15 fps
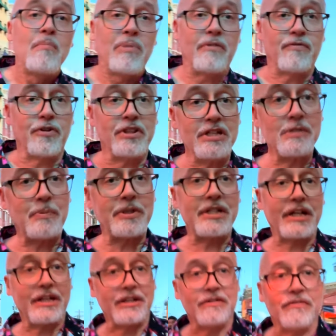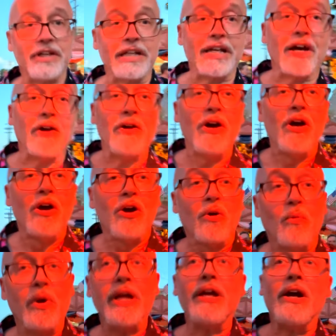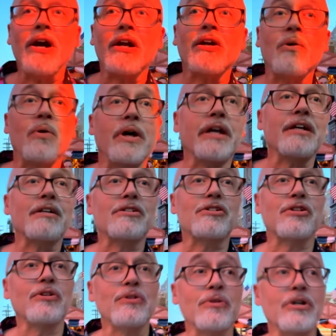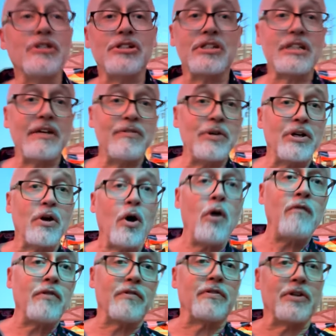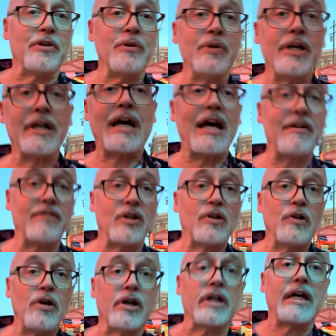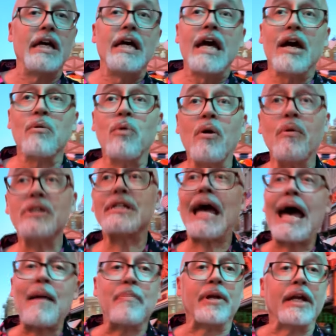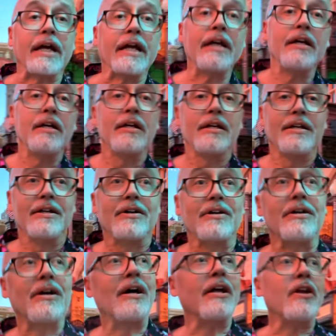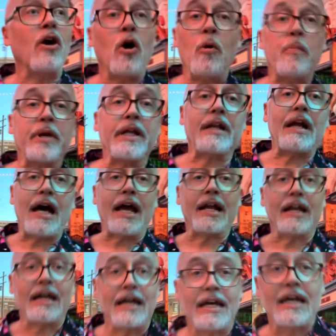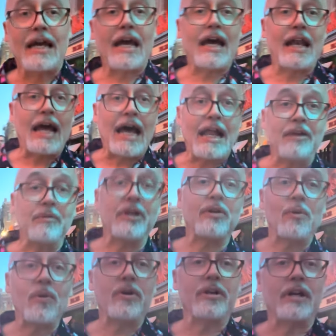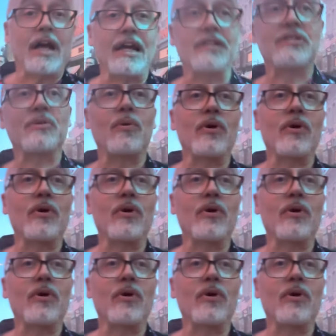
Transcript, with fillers: But for this particular video, we are going to just give you an overview and kind of a look at what was happening on opening night at Halloween Horror Nights